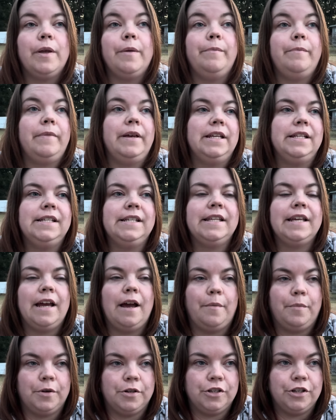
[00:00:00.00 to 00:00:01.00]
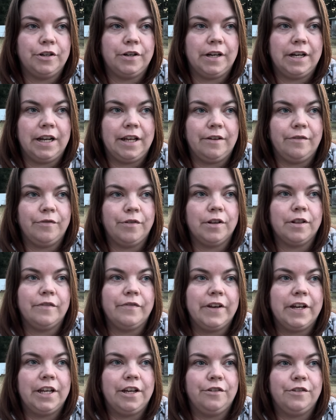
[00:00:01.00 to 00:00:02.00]
miss the opportunity for the
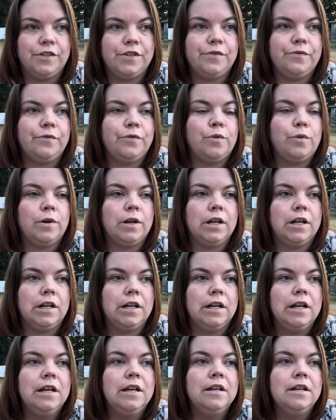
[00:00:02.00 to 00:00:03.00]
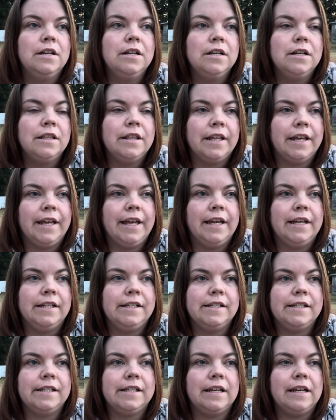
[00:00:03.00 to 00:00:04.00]
videos for the
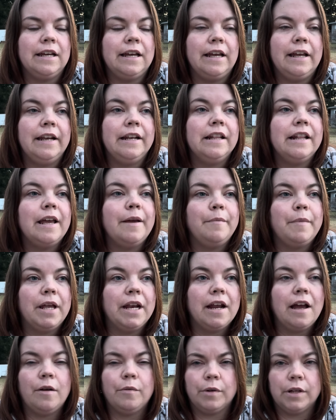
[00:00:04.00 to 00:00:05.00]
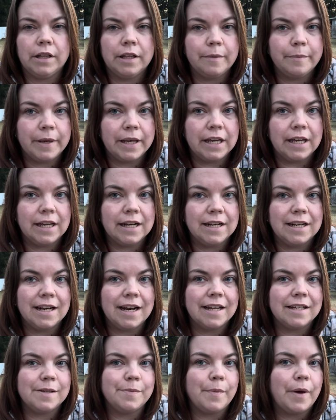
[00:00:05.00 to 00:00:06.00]
kids, and they may not really be in it
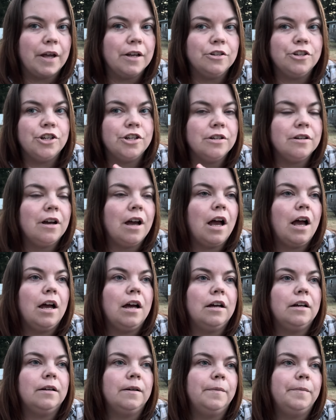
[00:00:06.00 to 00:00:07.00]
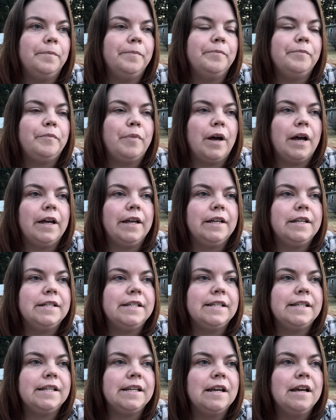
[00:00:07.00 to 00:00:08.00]
as much,
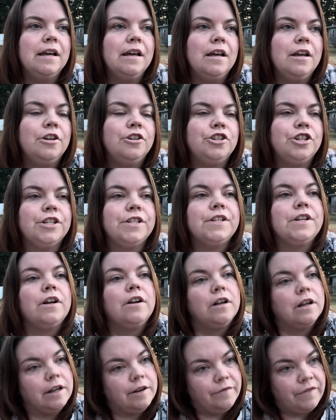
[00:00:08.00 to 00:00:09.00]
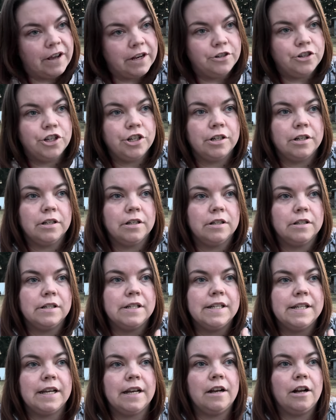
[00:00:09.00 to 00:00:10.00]
but just our
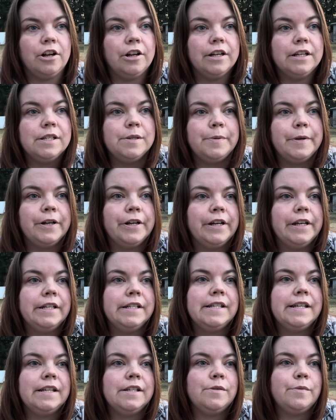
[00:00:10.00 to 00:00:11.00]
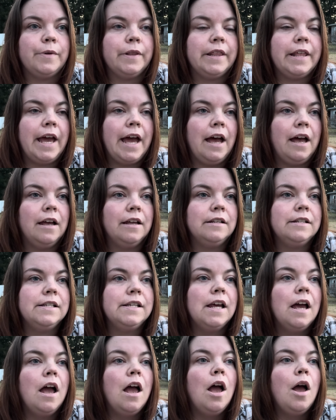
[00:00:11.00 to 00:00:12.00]
adventures and our experiences with that.
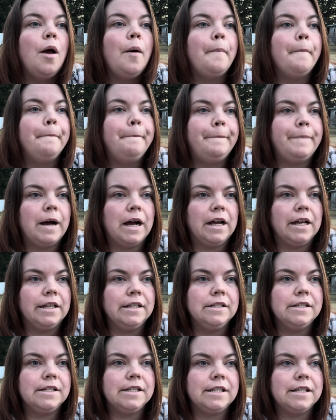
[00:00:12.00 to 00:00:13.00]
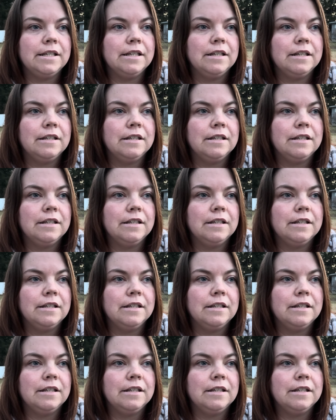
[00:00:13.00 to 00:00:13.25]
But